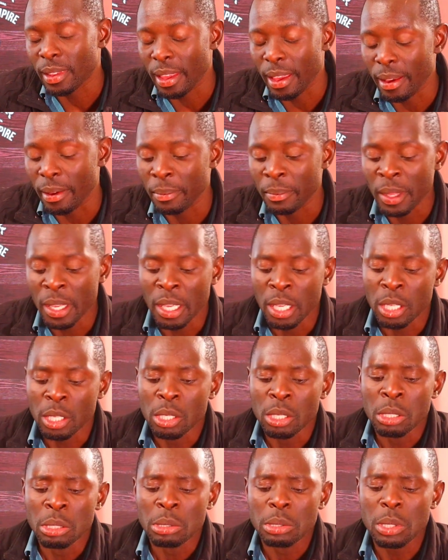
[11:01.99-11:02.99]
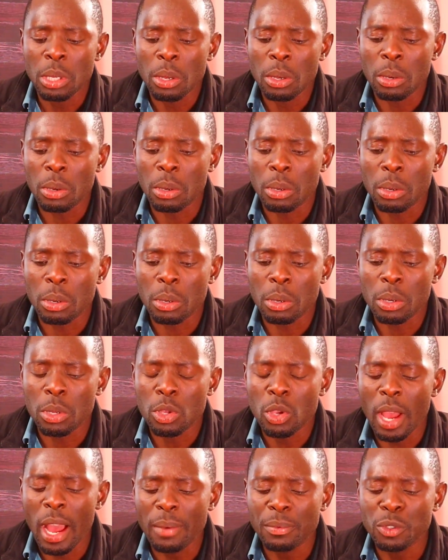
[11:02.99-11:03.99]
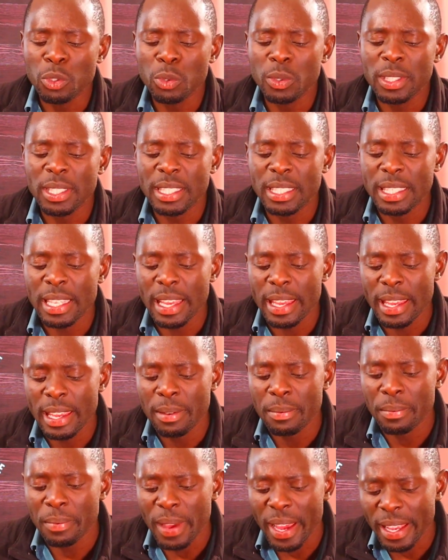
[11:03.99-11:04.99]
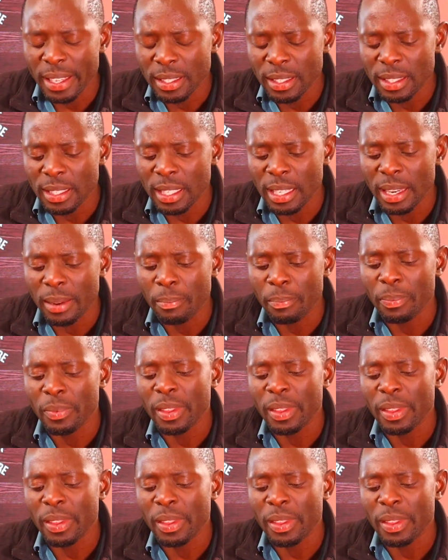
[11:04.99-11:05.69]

Yeah. So you have to invest